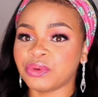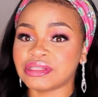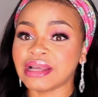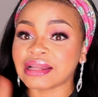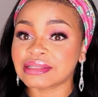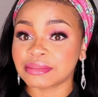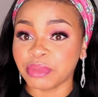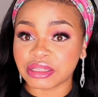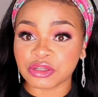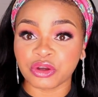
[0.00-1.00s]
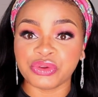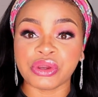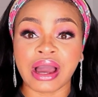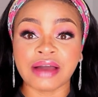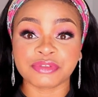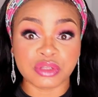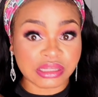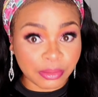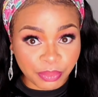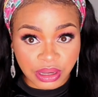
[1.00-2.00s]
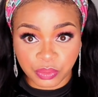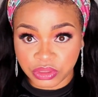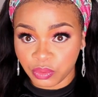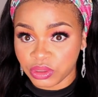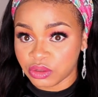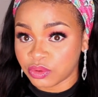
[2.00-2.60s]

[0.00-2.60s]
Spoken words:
With that method, you have to tamper with the wig.